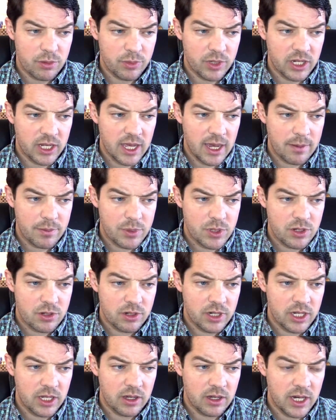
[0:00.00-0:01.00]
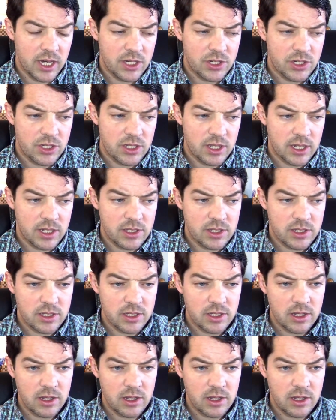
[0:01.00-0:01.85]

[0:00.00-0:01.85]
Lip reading: but capturing on h6,